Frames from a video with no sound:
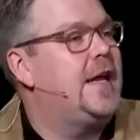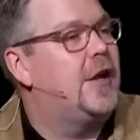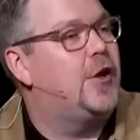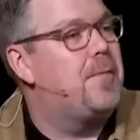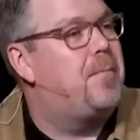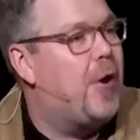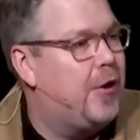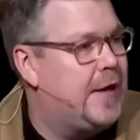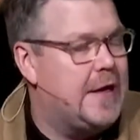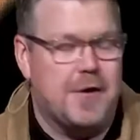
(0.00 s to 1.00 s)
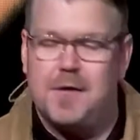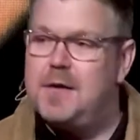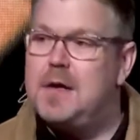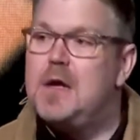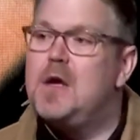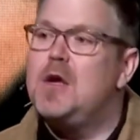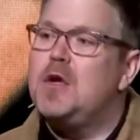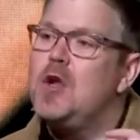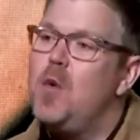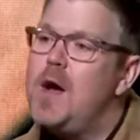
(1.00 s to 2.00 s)
and get a good bargain here.
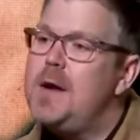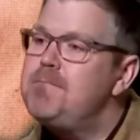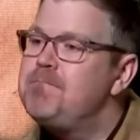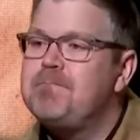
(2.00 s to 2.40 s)
You know what?